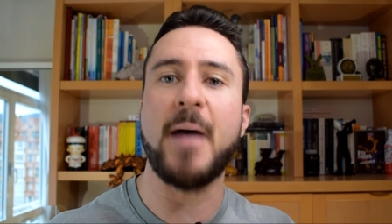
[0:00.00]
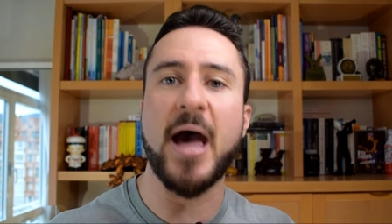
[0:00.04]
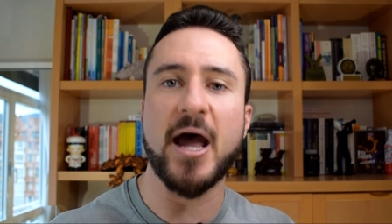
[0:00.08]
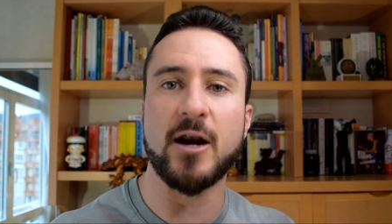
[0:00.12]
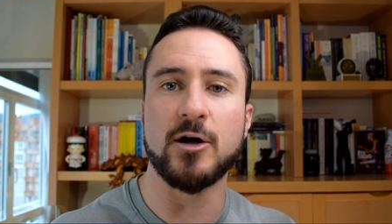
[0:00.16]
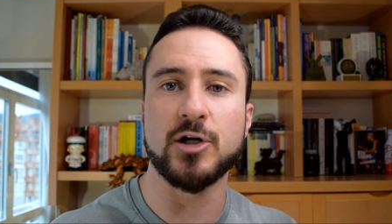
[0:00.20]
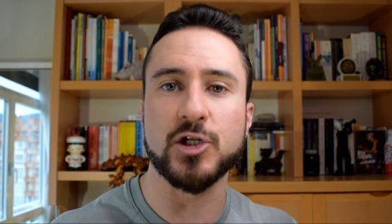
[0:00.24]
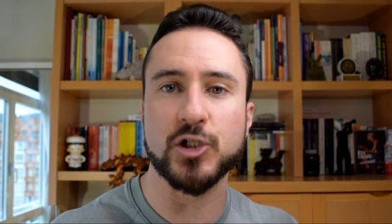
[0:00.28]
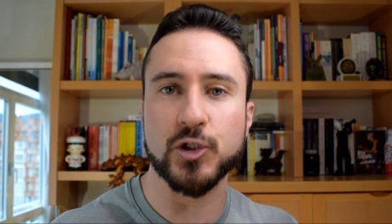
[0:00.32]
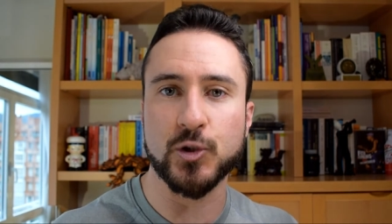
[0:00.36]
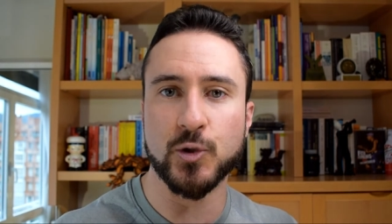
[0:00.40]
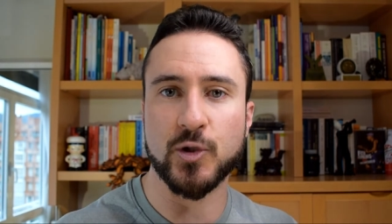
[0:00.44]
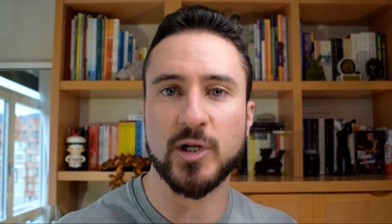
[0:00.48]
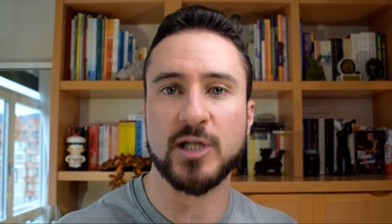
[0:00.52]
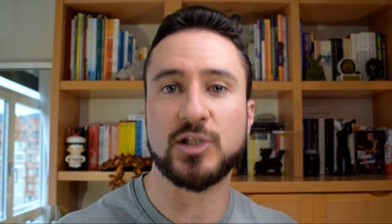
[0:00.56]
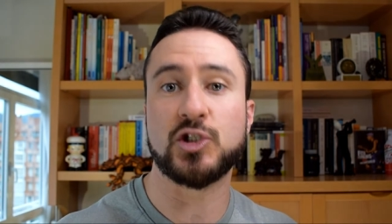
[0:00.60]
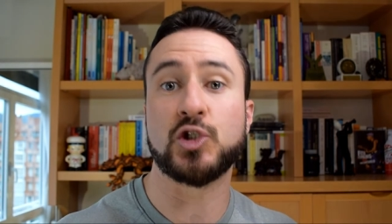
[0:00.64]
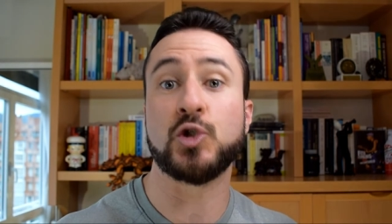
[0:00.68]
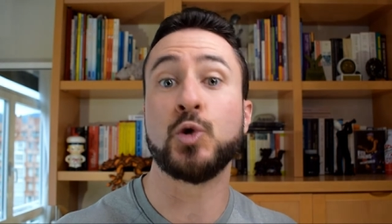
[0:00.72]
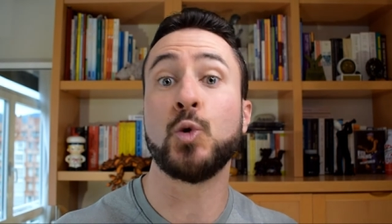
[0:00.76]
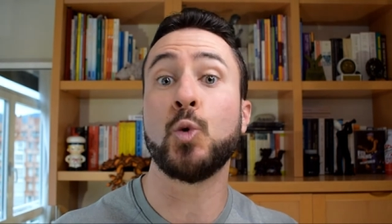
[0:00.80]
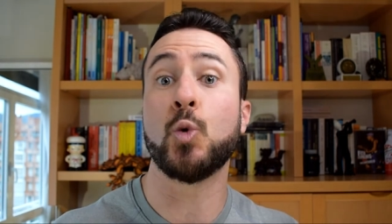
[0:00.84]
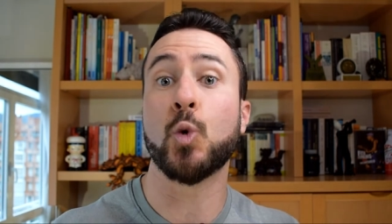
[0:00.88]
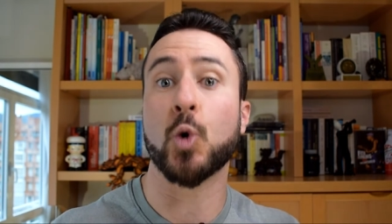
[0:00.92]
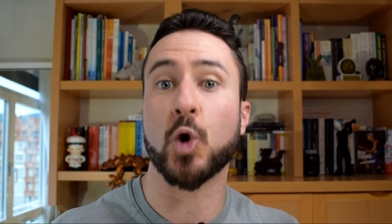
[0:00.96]
better suited
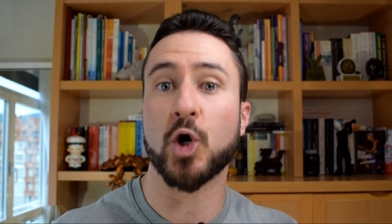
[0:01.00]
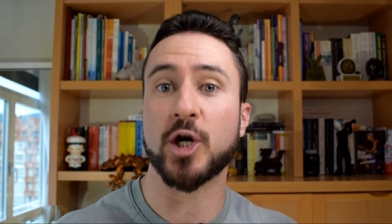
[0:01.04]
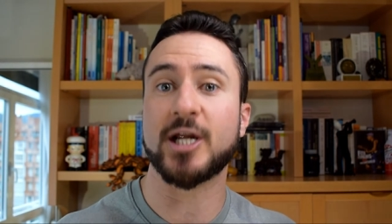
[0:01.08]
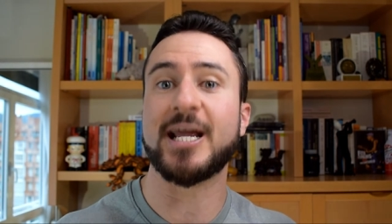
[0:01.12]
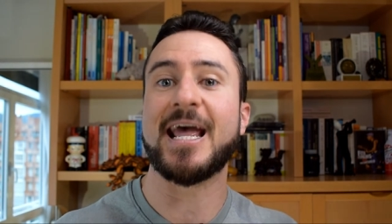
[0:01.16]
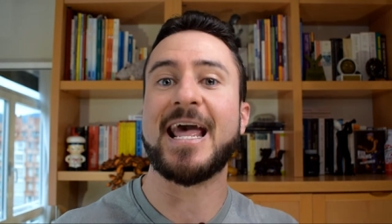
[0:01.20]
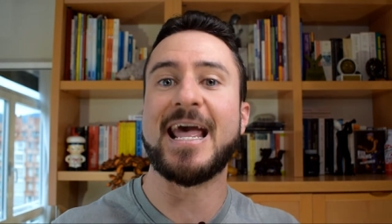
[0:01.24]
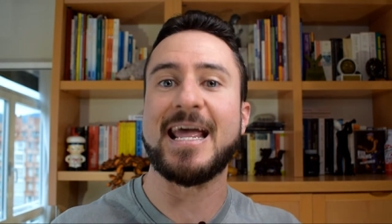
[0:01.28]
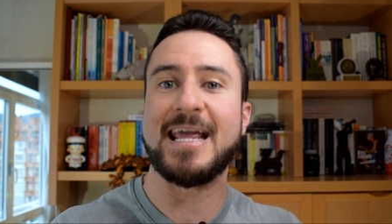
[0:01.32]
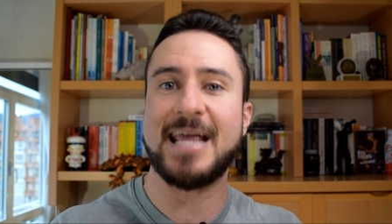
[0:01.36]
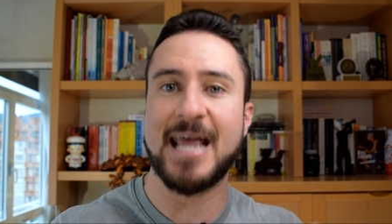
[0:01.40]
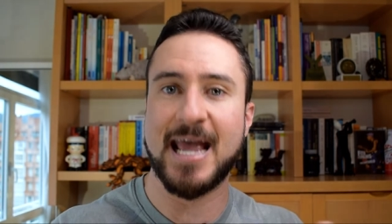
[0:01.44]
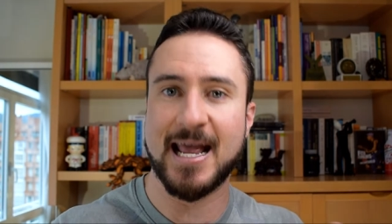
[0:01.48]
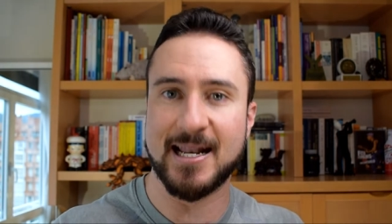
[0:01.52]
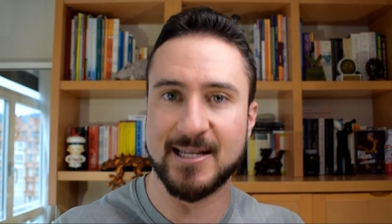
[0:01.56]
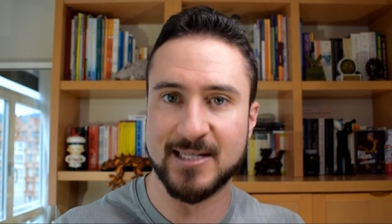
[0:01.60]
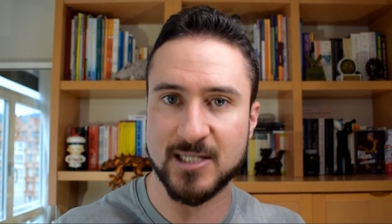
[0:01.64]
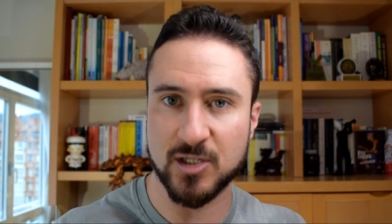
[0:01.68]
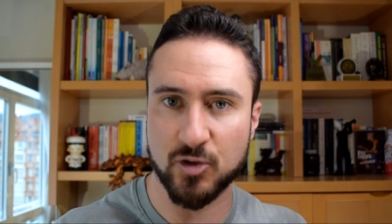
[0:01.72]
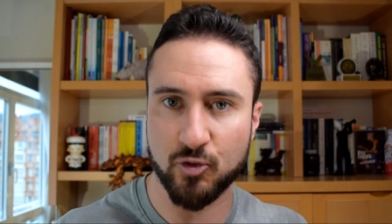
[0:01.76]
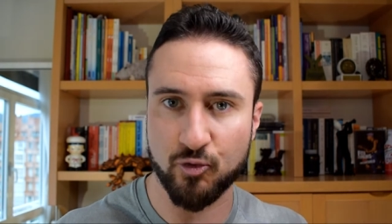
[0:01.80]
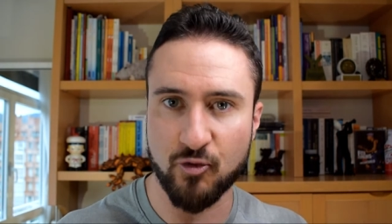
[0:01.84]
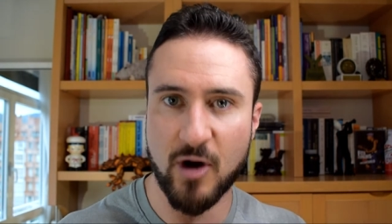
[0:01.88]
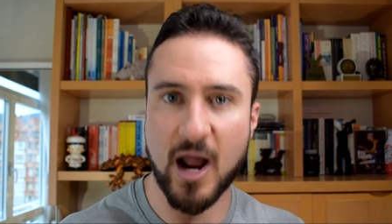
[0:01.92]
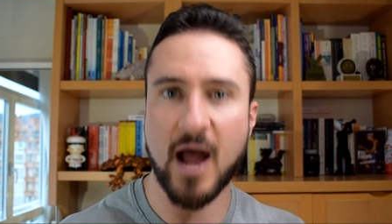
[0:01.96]
to work
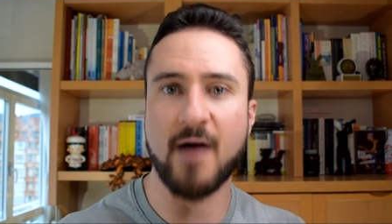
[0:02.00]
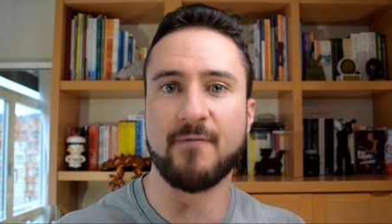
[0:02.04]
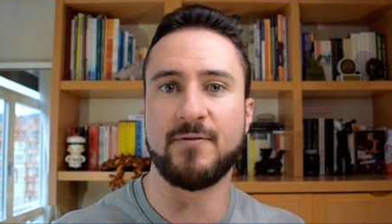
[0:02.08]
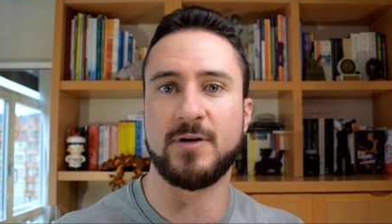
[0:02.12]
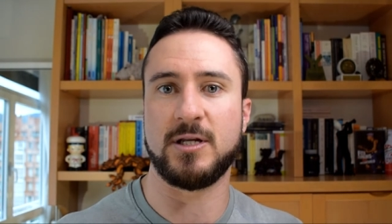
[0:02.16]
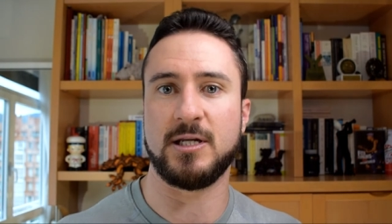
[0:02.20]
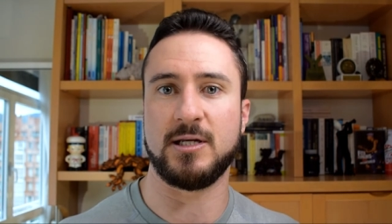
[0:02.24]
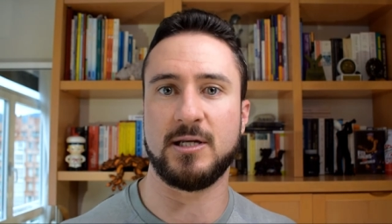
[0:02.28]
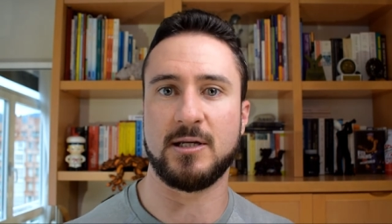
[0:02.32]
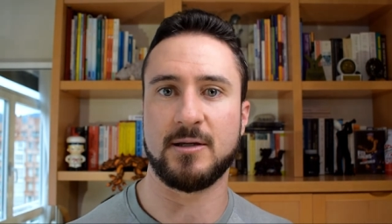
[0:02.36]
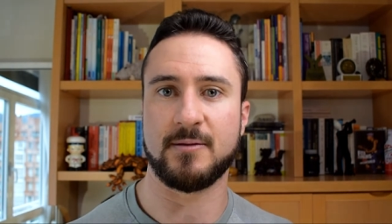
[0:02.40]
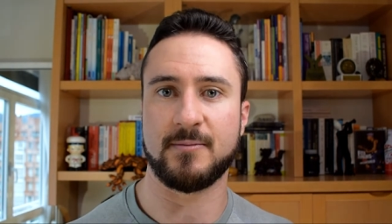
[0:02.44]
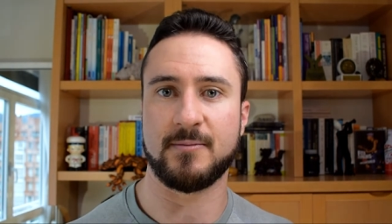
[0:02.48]
against gravity.